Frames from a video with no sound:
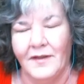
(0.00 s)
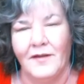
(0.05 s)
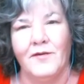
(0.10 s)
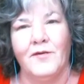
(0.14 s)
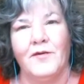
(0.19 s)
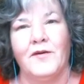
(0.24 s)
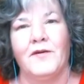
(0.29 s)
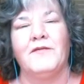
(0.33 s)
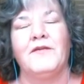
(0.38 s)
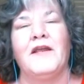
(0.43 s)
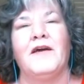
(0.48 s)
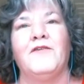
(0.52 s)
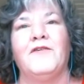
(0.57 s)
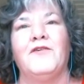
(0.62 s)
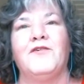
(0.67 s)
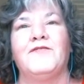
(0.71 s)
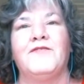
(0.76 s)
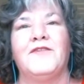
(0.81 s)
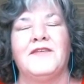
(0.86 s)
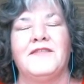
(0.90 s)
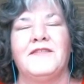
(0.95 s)
Now
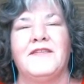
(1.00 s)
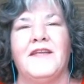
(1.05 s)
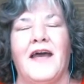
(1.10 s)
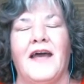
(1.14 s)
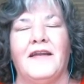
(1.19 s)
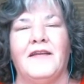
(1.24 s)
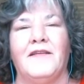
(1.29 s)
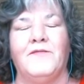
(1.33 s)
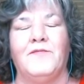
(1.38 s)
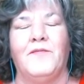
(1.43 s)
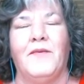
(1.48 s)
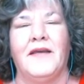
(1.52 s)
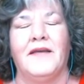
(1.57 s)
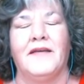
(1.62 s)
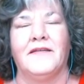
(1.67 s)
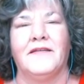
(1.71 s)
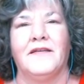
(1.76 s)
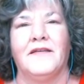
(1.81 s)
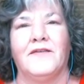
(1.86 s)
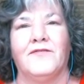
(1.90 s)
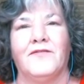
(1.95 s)
you've just added make
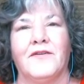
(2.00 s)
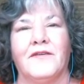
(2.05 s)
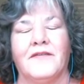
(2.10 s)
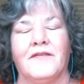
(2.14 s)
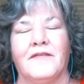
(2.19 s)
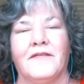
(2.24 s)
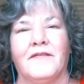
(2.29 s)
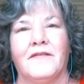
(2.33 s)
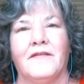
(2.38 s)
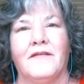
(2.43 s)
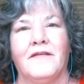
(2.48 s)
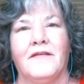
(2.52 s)
a difference.